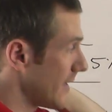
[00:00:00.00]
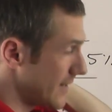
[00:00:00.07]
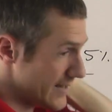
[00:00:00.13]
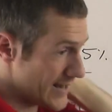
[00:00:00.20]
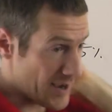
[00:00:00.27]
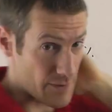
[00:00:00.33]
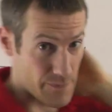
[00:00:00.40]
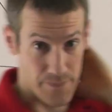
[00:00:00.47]

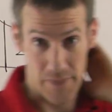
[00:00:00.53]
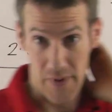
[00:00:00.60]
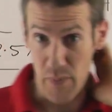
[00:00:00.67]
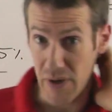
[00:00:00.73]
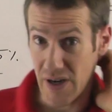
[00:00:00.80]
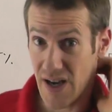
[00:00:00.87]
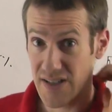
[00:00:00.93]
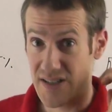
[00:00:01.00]
Now, it'd
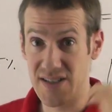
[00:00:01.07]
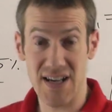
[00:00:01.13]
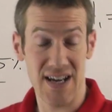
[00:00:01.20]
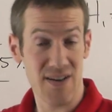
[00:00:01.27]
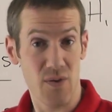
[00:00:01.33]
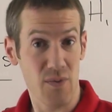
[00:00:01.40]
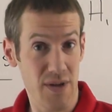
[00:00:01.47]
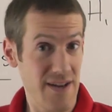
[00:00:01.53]
be nice to
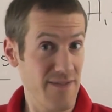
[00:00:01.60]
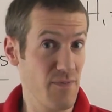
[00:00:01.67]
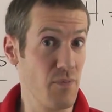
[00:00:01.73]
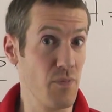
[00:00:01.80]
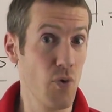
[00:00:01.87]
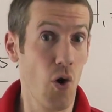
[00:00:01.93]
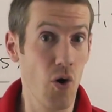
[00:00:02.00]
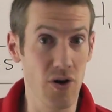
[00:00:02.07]
say even
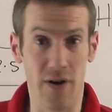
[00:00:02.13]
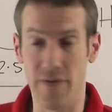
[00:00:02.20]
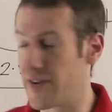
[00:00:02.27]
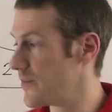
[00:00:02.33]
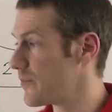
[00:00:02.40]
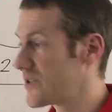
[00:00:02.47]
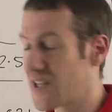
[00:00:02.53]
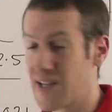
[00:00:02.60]
more
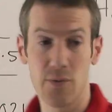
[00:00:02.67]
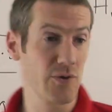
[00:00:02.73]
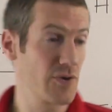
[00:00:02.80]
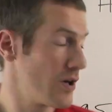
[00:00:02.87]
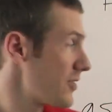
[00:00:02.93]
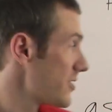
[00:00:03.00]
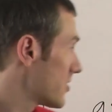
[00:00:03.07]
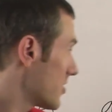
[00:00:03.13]
confident, particularly
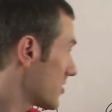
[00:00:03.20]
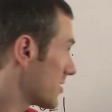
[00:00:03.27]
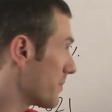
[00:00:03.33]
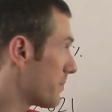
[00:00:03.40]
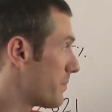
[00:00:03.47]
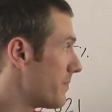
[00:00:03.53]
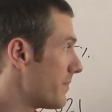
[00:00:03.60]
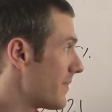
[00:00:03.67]

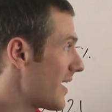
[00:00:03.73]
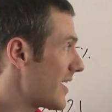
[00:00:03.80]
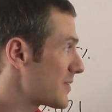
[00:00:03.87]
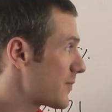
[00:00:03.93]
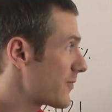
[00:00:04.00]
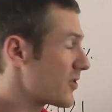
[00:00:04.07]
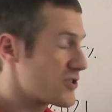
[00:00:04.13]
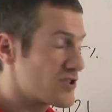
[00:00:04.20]
as
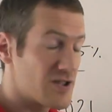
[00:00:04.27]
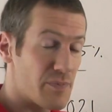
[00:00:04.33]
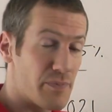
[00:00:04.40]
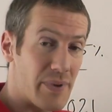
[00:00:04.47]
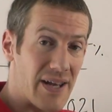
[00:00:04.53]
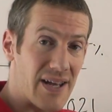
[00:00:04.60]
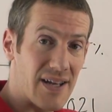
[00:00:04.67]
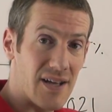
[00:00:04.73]
we've got such a
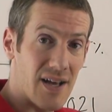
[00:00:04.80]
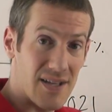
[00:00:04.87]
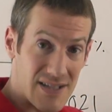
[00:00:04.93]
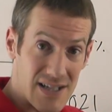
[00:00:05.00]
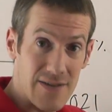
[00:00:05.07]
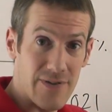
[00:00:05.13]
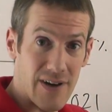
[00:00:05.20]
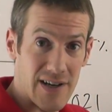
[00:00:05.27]
big
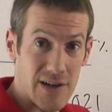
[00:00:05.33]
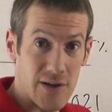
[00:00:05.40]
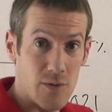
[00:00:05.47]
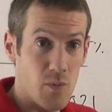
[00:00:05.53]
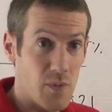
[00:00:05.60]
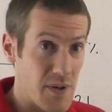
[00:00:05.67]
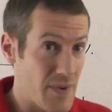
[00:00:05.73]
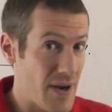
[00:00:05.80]
t-value,
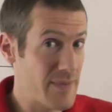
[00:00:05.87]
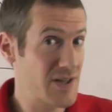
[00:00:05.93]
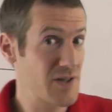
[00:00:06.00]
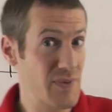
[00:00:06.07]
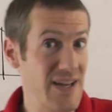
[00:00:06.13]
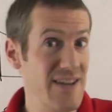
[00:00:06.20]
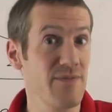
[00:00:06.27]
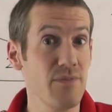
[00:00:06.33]
we might be able
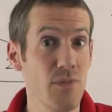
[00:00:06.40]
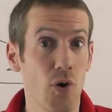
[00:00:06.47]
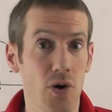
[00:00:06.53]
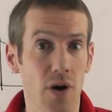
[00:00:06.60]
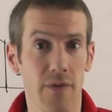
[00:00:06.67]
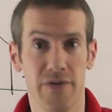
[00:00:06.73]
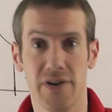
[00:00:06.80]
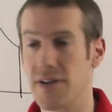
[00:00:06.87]
to be even more
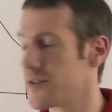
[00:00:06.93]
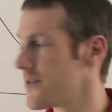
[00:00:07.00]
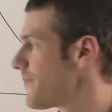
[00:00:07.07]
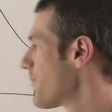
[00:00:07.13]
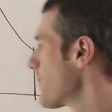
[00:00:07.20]
confident.